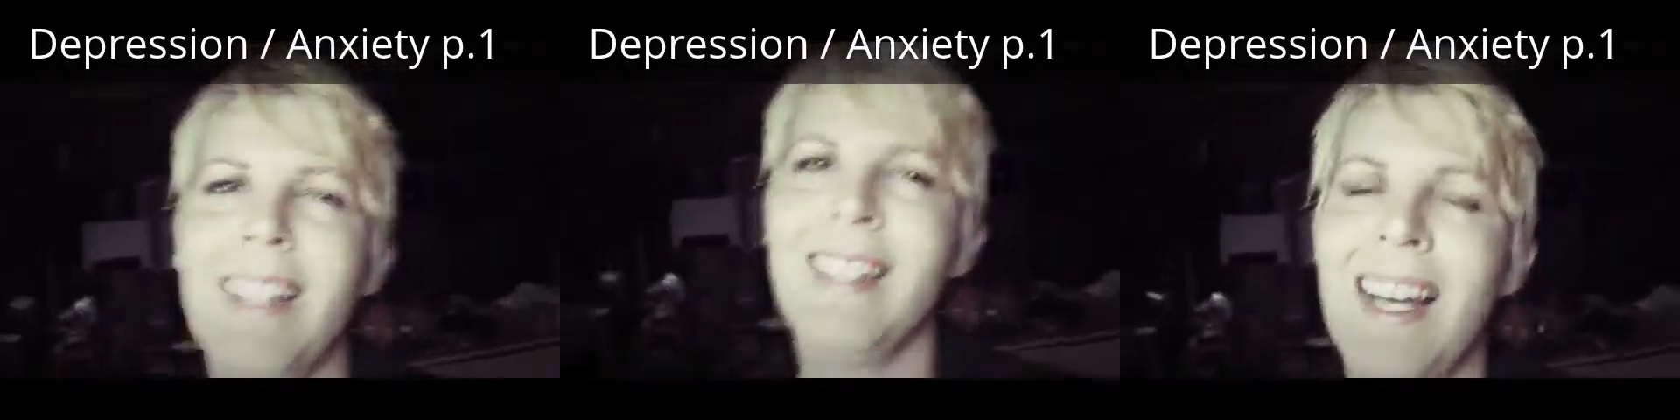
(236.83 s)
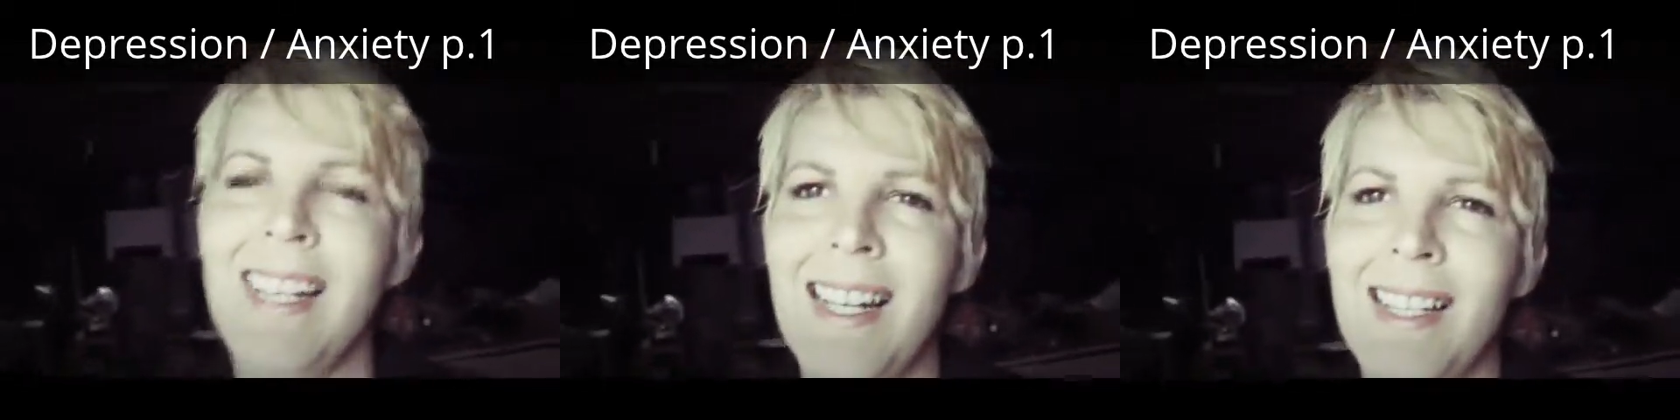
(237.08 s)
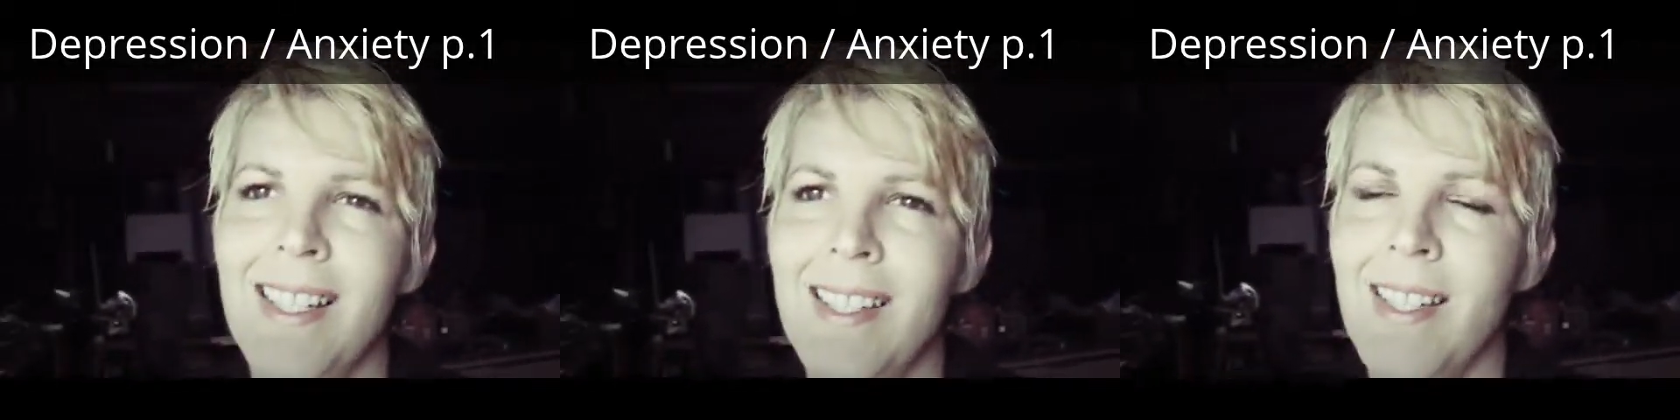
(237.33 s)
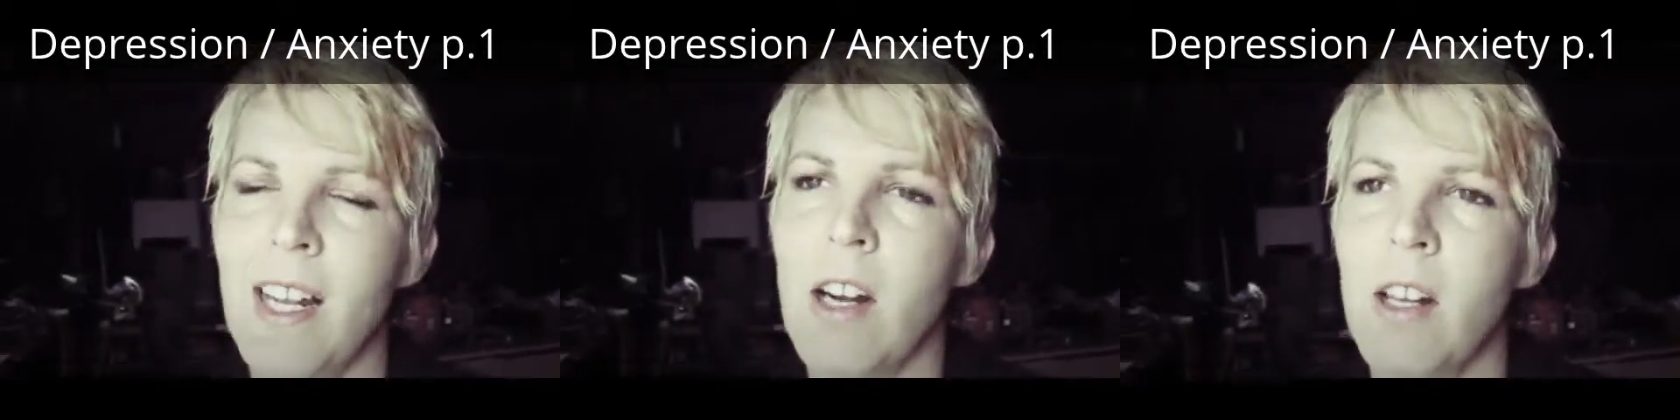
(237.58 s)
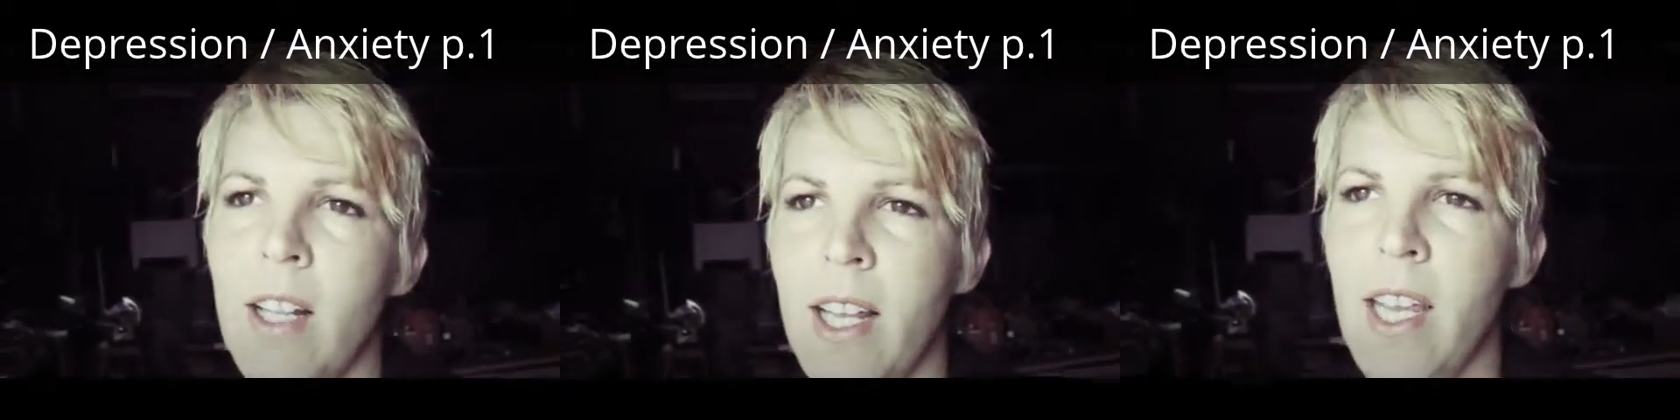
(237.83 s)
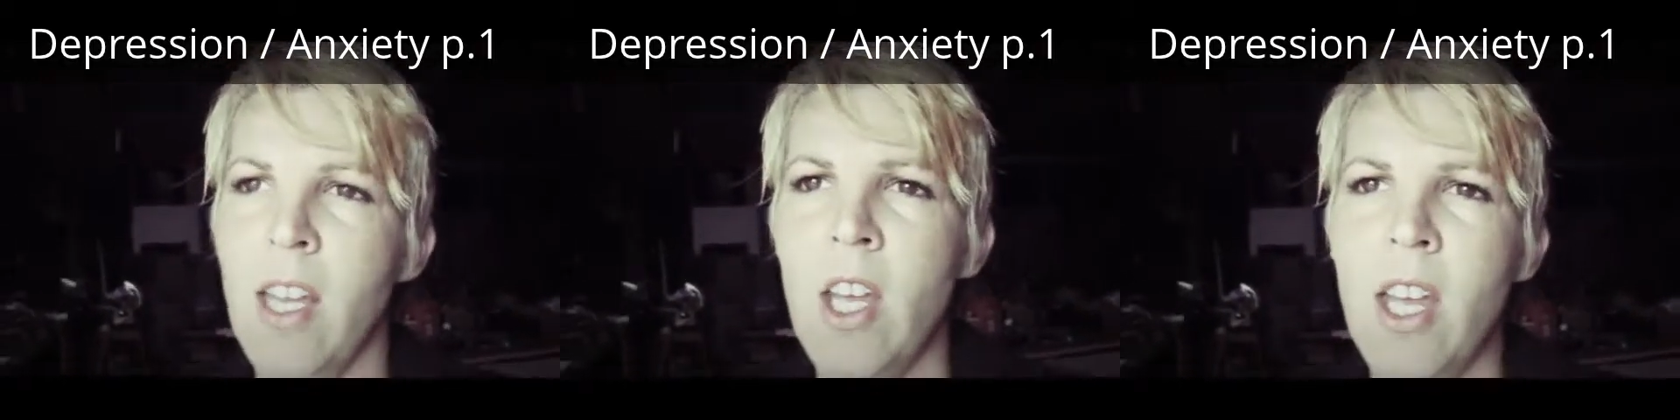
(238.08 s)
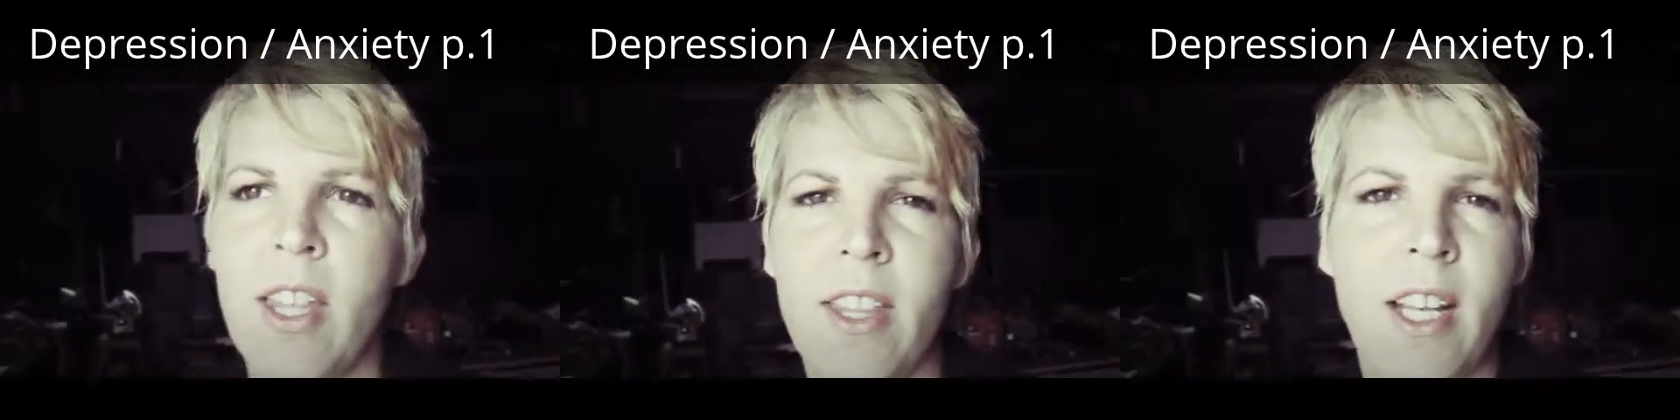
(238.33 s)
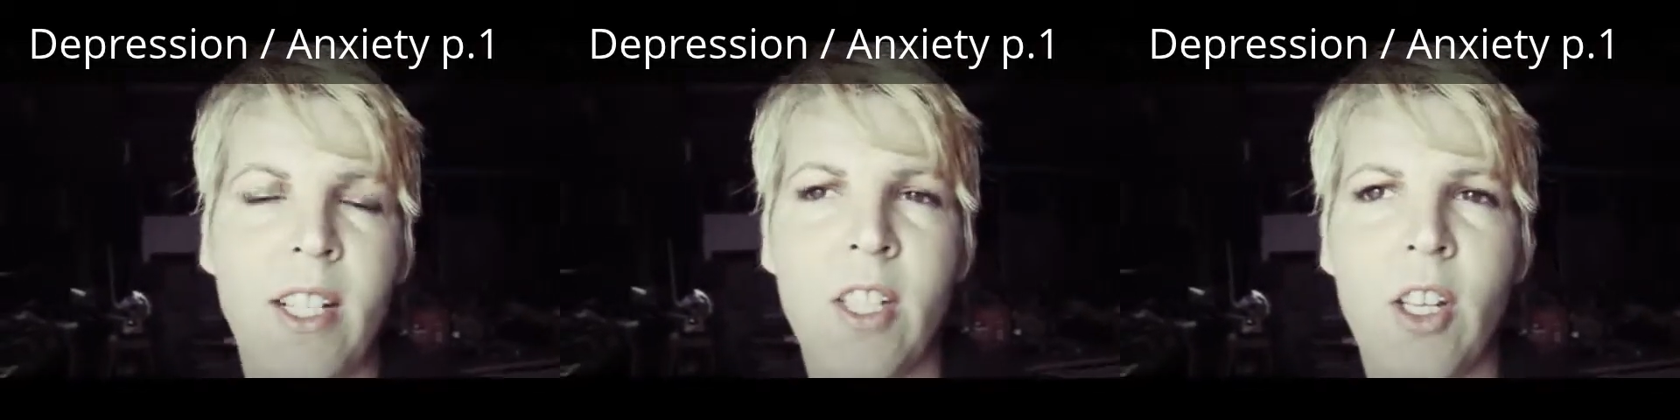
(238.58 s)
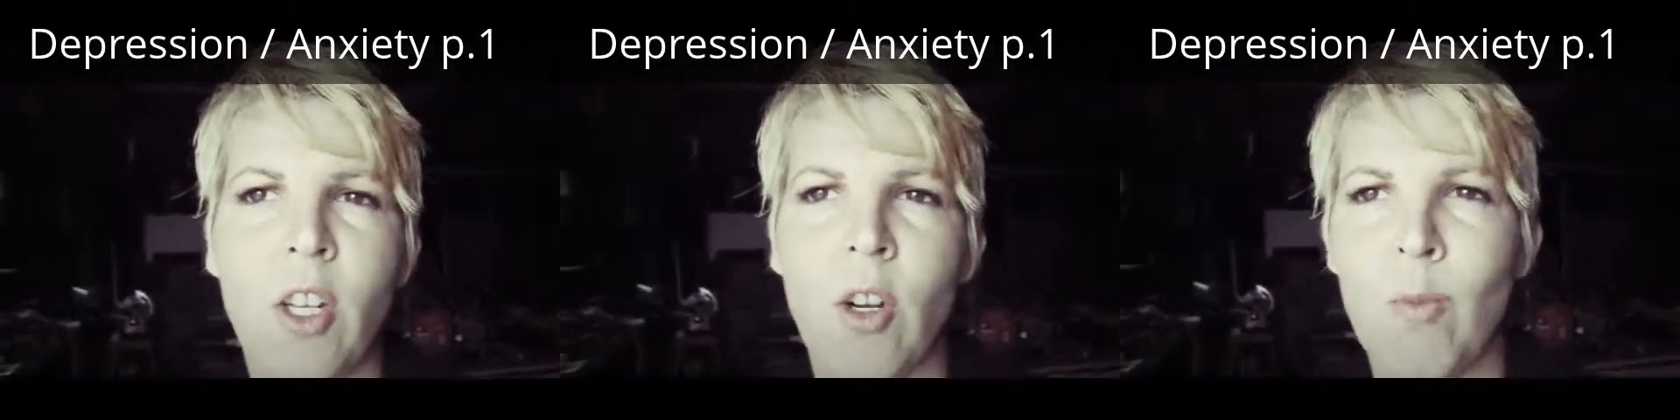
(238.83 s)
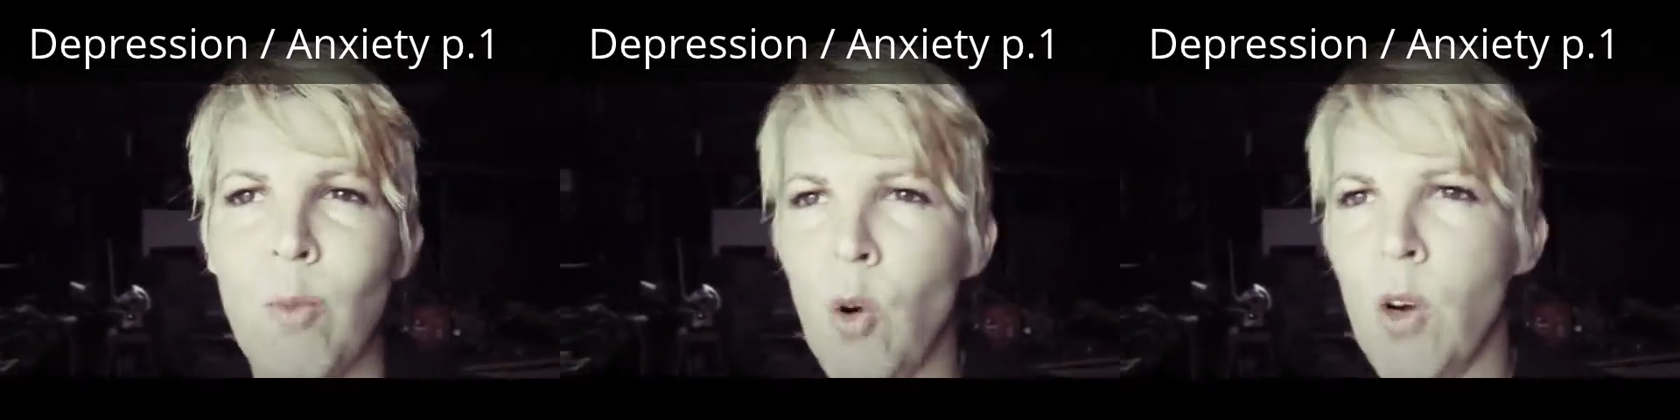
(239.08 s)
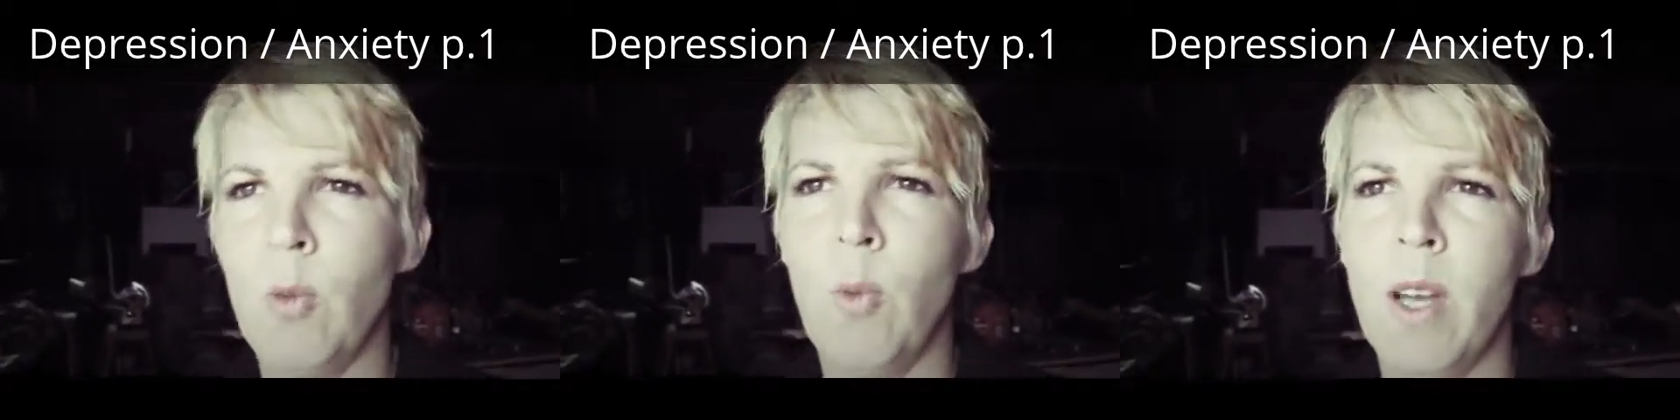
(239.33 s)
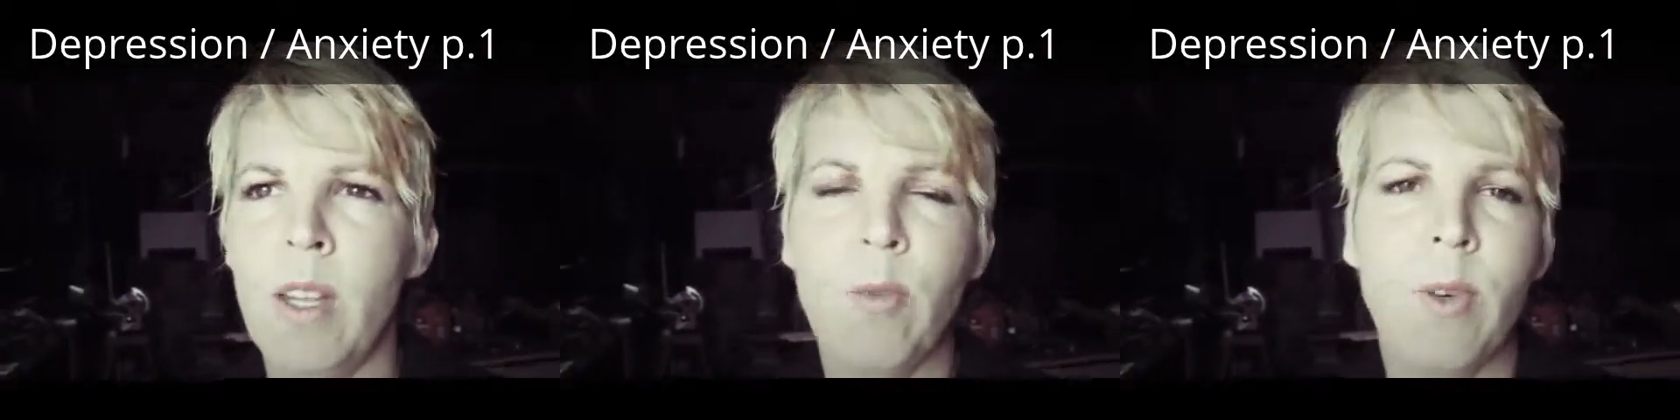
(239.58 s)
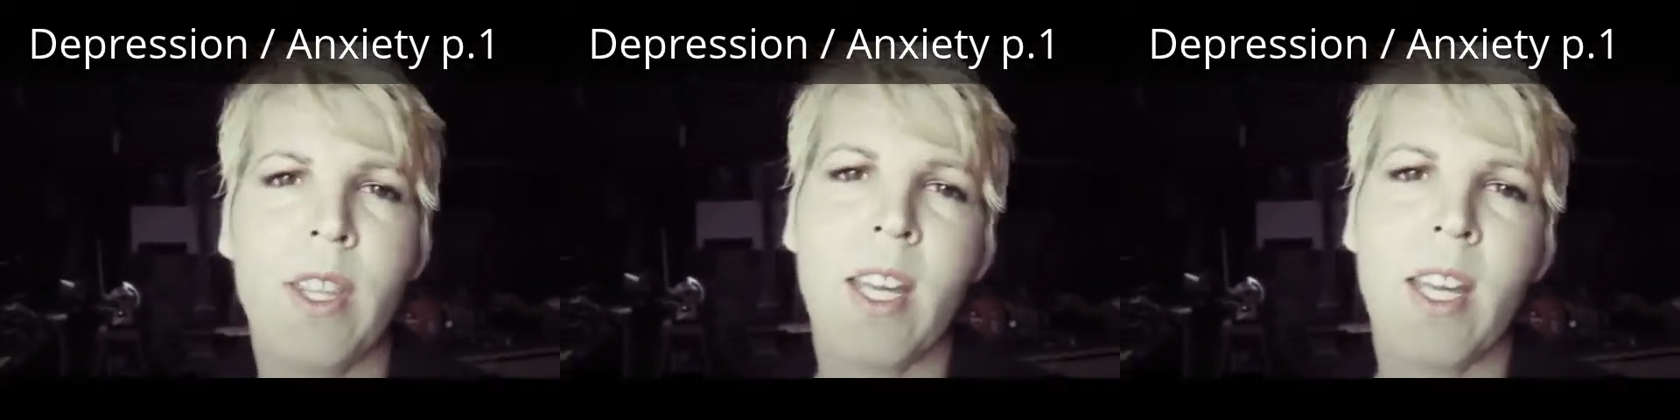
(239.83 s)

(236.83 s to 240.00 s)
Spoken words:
not necessarily things that you're born with the